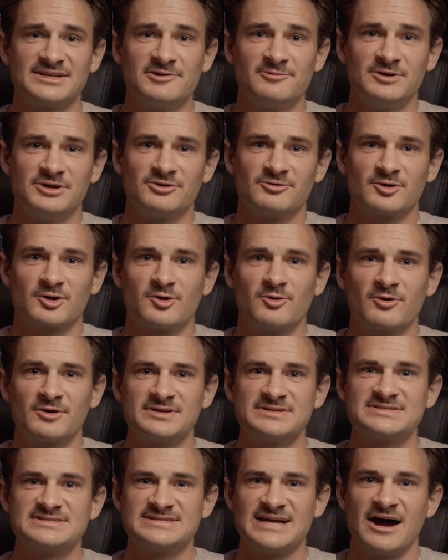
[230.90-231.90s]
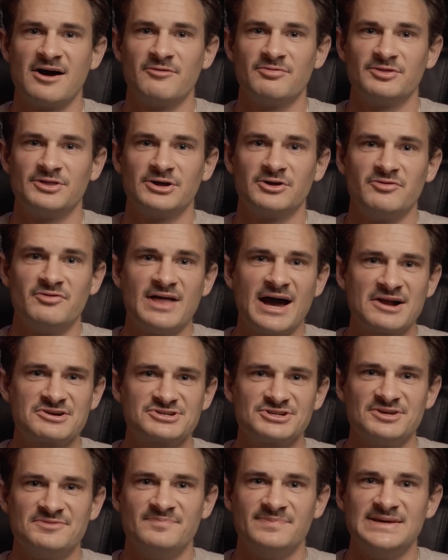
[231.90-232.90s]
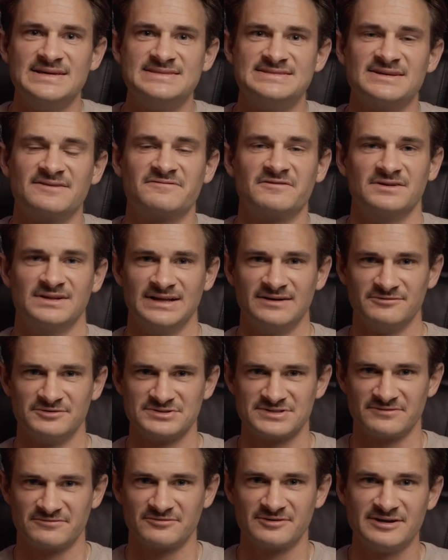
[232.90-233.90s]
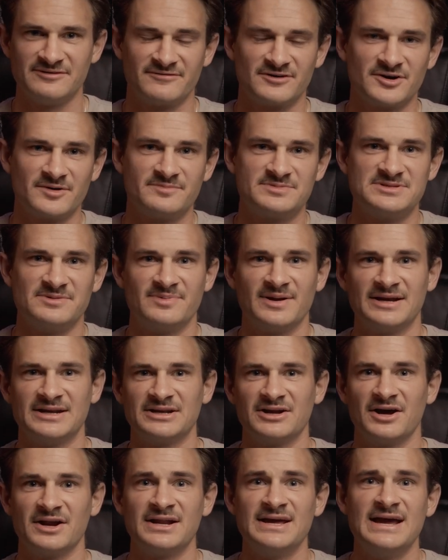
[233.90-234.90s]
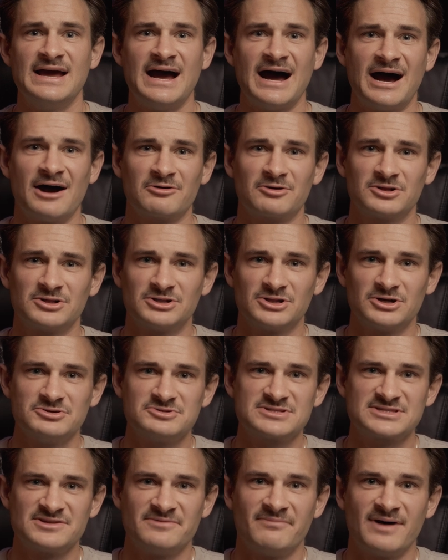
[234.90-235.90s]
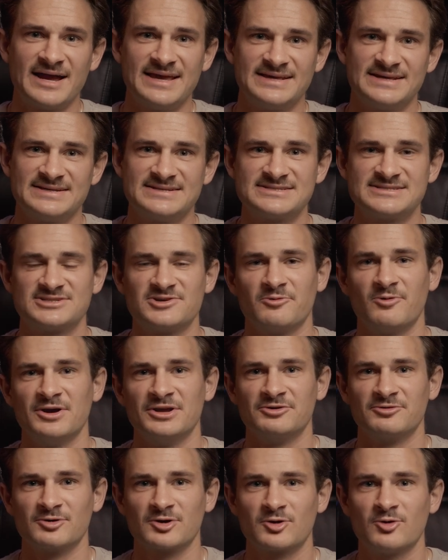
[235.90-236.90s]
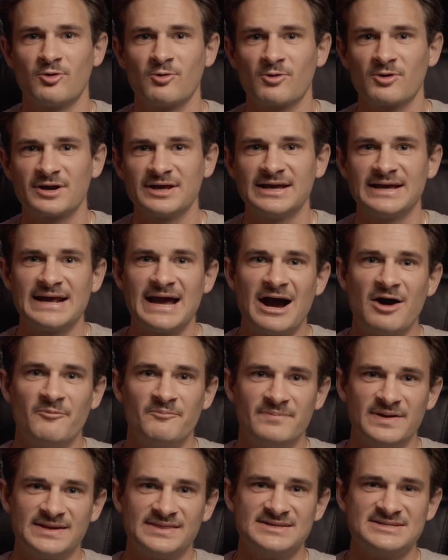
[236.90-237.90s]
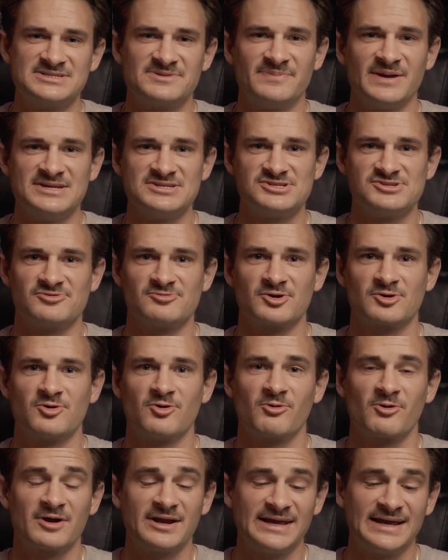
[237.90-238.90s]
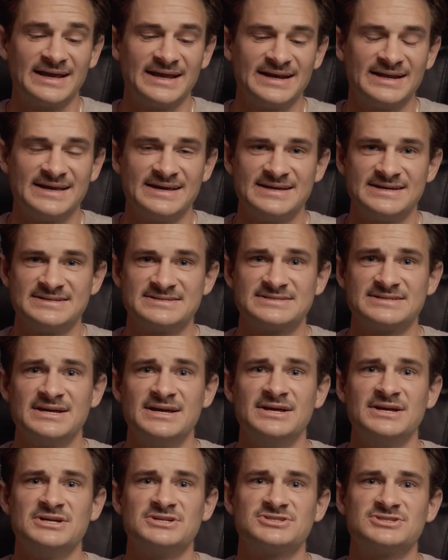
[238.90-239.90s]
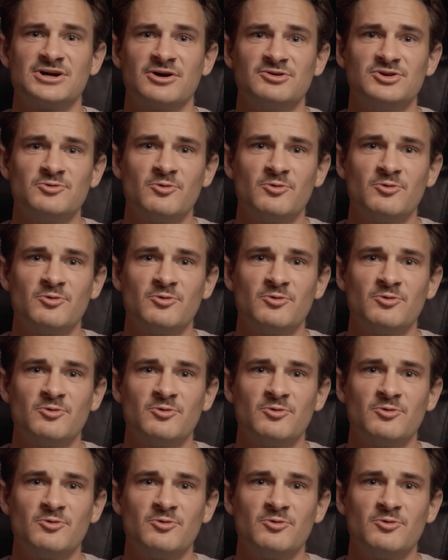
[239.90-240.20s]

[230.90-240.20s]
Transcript: when you're recording sound, there'll naturally be different levels of reverb depending on how close the mic is to what you're recording, how big the space you're recording in is. So you